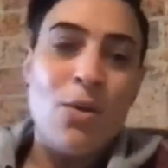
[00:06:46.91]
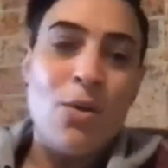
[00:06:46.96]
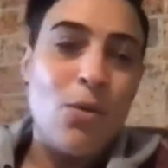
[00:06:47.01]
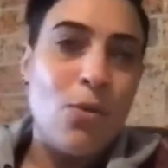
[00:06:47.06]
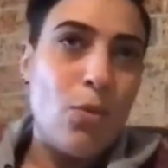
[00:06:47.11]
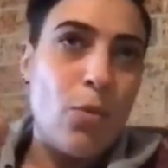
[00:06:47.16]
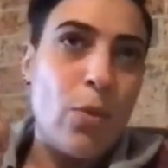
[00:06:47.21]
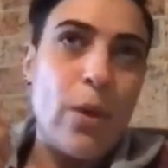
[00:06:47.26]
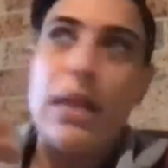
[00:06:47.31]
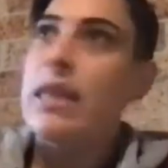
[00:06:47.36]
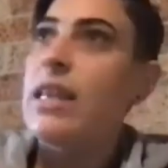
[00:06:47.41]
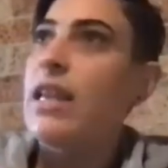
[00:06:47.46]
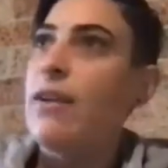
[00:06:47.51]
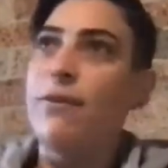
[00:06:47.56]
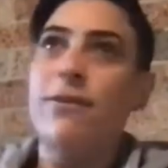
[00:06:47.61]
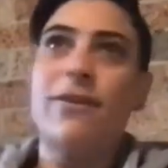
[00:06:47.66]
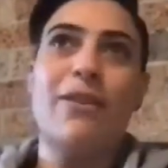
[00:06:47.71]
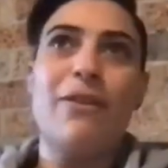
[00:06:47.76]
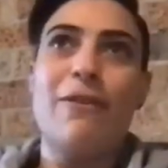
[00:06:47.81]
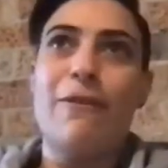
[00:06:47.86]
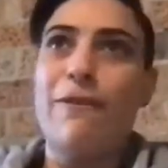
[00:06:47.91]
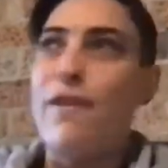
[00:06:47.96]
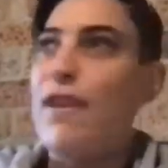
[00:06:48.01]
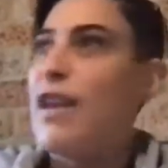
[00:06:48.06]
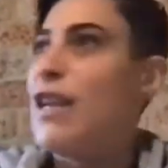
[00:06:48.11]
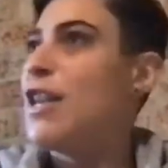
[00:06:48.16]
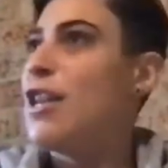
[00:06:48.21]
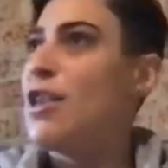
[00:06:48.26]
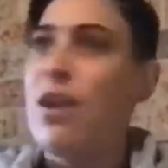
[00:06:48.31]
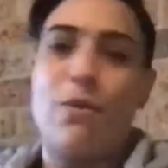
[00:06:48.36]
we left
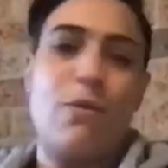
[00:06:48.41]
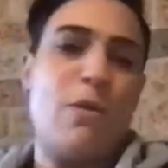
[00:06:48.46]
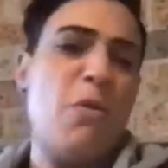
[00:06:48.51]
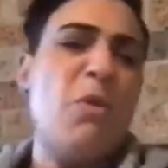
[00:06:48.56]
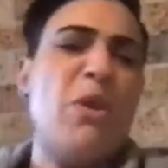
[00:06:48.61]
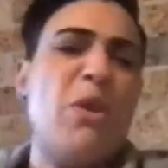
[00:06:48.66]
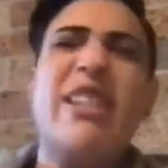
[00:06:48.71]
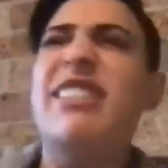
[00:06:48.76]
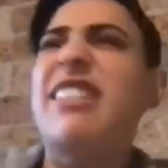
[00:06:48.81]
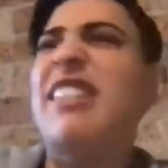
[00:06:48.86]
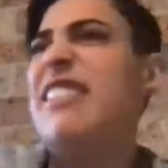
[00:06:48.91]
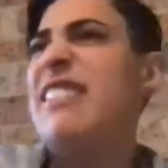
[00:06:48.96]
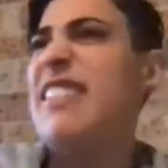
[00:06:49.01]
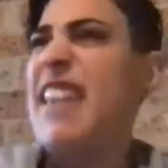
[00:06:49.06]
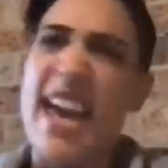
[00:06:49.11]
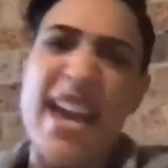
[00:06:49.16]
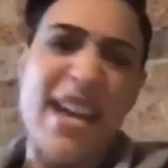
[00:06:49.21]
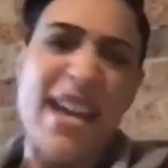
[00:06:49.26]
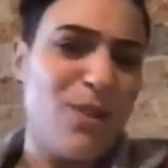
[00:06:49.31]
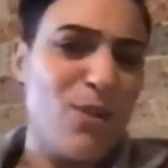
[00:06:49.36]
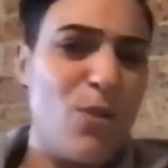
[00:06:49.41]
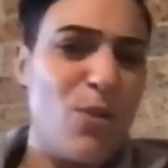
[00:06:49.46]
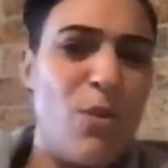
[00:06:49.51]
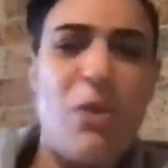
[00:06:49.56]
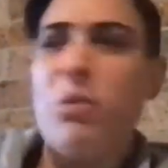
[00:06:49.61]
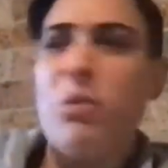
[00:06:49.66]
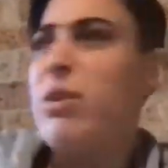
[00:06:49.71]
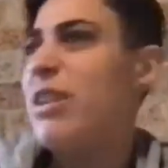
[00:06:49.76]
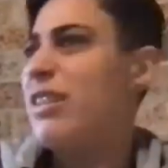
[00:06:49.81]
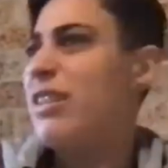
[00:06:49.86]
feeling like we wanted to dance, or we
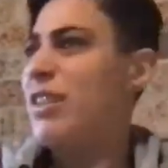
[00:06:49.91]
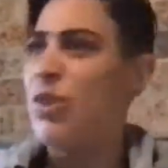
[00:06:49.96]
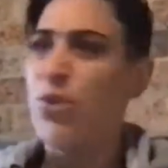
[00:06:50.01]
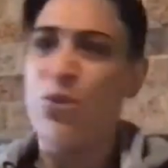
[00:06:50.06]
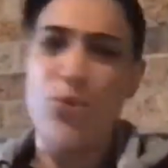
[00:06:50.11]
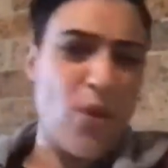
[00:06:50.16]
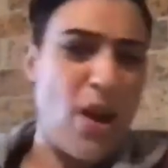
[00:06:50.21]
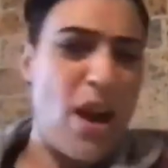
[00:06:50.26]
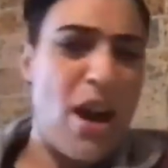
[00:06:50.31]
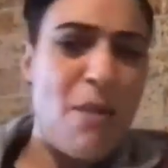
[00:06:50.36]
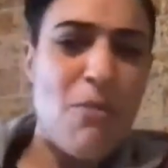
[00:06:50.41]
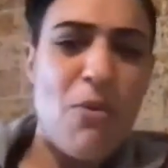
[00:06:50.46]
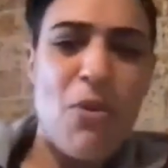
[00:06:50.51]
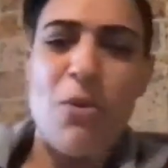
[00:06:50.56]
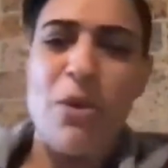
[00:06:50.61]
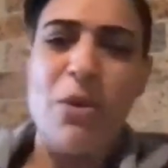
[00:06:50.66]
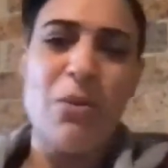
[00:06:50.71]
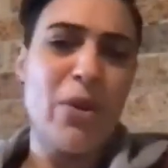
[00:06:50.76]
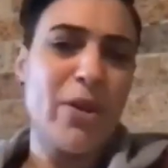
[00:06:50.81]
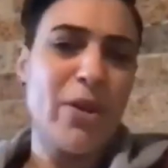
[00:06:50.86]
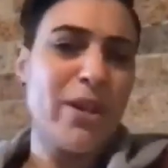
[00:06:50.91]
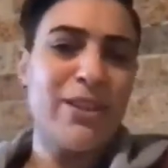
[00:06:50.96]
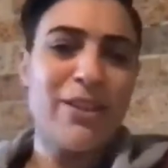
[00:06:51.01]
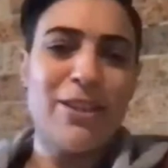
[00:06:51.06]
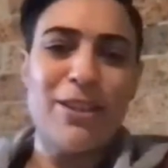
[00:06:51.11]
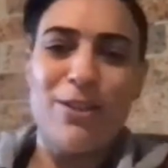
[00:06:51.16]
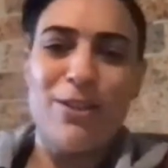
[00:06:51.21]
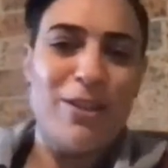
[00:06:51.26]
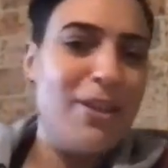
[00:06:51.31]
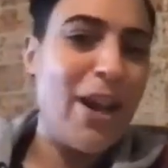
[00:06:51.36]
wanted to drum, or we wanted
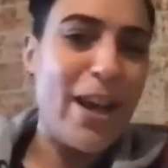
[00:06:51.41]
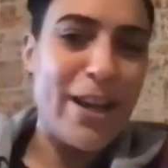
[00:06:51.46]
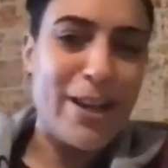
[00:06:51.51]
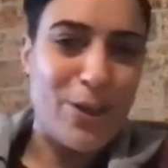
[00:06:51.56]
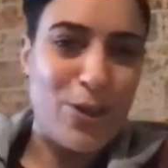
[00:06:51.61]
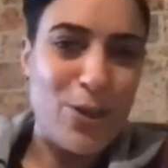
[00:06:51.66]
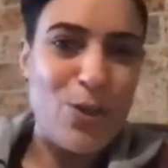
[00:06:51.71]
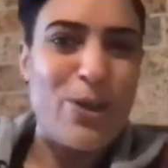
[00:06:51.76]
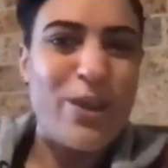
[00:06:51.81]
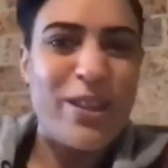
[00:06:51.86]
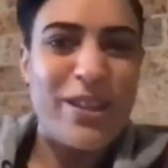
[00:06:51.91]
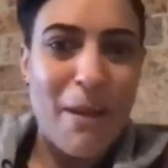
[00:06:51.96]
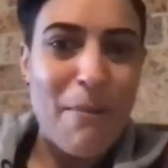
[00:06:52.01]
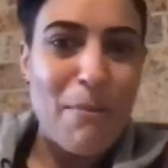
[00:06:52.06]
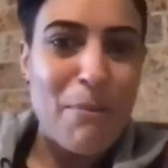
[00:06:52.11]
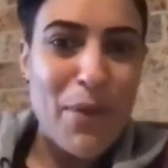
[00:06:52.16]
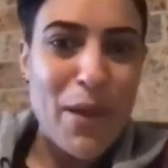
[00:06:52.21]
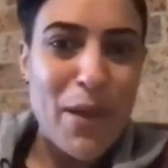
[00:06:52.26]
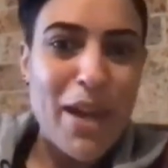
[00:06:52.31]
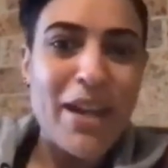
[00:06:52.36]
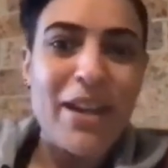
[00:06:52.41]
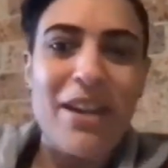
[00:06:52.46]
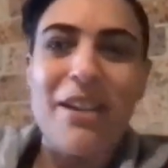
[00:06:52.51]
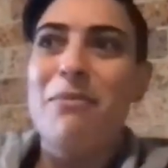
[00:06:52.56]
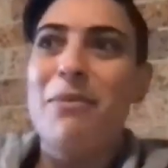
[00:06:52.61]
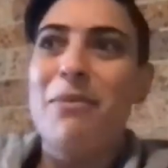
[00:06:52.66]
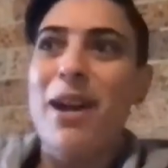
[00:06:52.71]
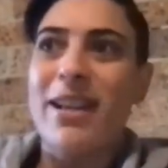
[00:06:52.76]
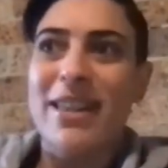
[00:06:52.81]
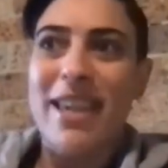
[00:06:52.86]
to like do something. And I'm
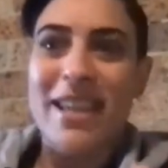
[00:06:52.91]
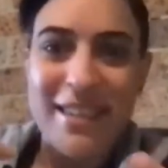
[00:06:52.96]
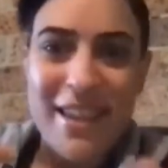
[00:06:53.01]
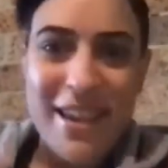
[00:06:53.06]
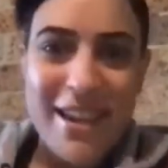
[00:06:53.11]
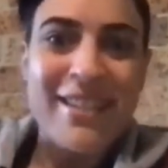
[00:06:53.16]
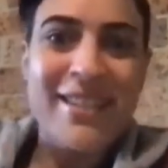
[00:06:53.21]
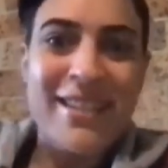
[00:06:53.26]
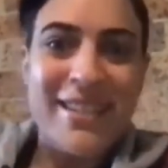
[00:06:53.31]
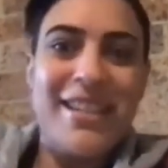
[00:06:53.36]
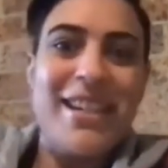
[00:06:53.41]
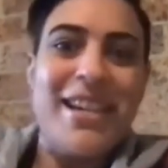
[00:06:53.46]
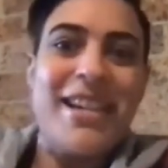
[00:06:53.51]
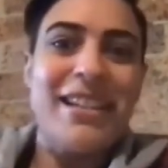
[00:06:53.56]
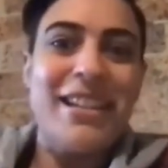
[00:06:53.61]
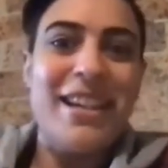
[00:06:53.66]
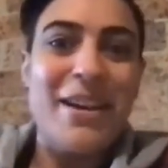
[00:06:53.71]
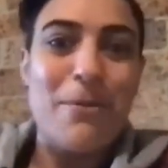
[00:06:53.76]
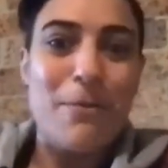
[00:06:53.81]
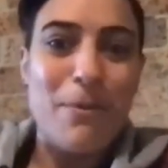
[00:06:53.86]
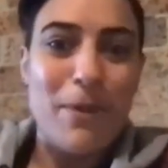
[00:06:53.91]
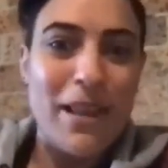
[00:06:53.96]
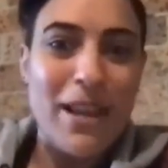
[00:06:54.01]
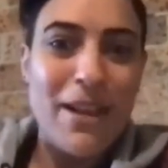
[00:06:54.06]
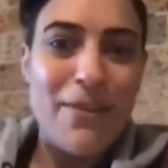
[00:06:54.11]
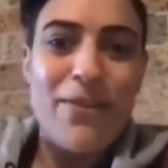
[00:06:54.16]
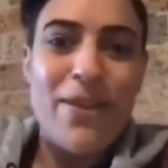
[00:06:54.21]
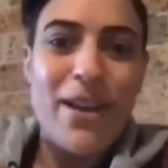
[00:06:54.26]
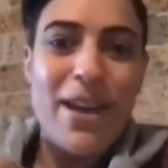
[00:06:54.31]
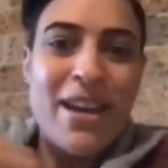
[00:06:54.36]
like, that's excellent. Like, we
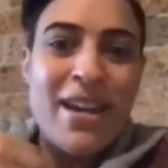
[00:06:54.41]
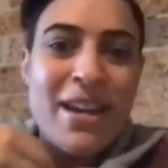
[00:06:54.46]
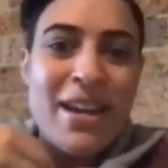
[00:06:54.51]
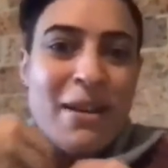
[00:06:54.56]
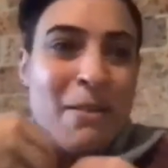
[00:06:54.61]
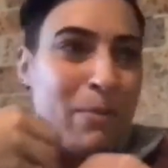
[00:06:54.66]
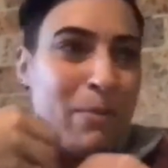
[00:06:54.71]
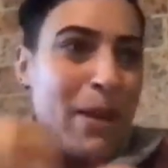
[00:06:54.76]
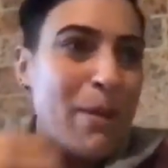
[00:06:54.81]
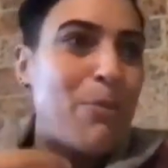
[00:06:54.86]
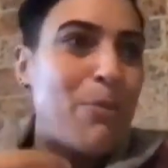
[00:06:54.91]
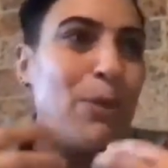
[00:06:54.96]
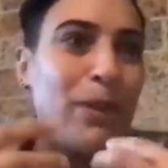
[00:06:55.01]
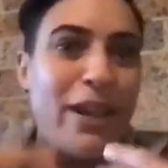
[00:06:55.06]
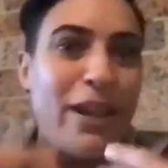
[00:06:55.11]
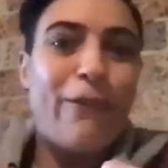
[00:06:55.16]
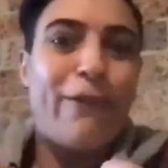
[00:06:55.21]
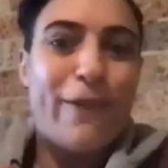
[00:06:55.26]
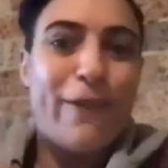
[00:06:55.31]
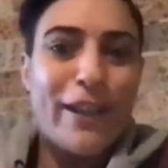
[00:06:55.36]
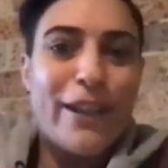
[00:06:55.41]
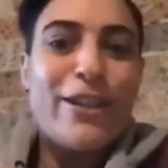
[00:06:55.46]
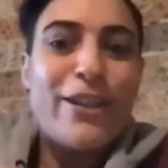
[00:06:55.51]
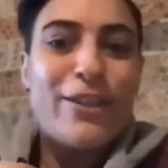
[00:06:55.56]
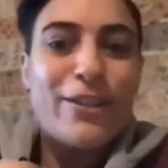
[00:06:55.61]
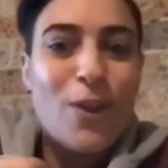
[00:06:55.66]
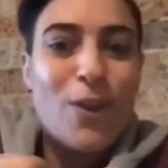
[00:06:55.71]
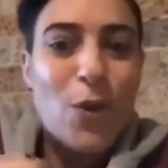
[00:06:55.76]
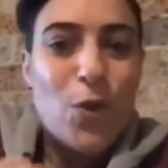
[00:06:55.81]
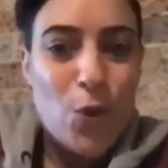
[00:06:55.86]
love that people left feeling
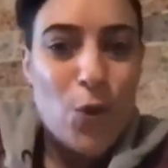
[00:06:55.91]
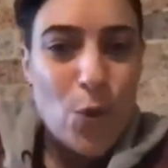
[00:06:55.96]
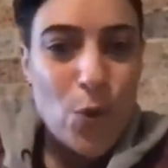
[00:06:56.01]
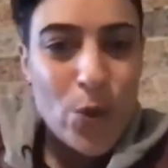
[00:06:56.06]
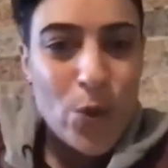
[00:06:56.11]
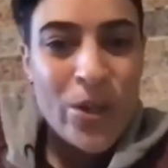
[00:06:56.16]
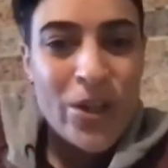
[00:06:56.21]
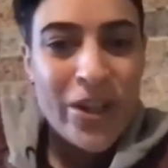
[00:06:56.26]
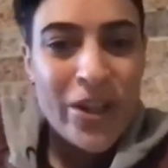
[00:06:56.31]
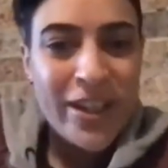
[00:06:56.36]
so good.